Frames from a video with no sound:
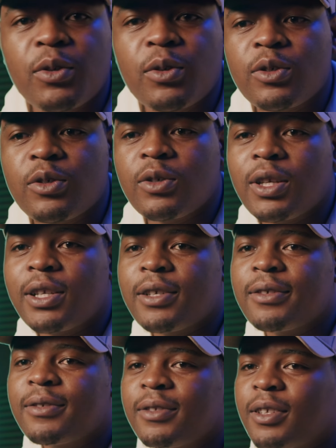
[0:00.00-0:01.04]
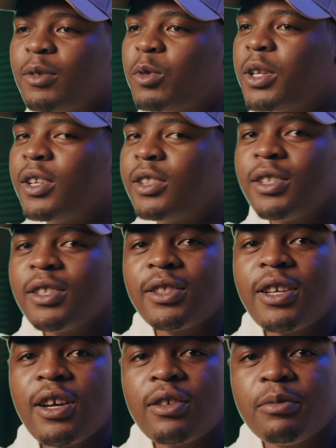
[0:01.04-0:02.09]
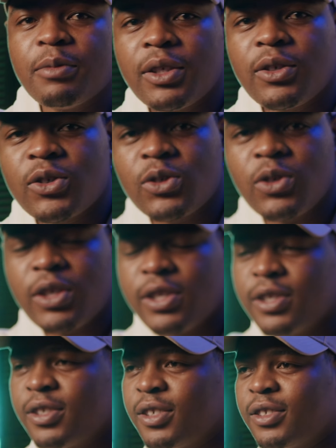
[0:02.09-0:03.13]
in Australia. Well, I didn't think I would be in Australia.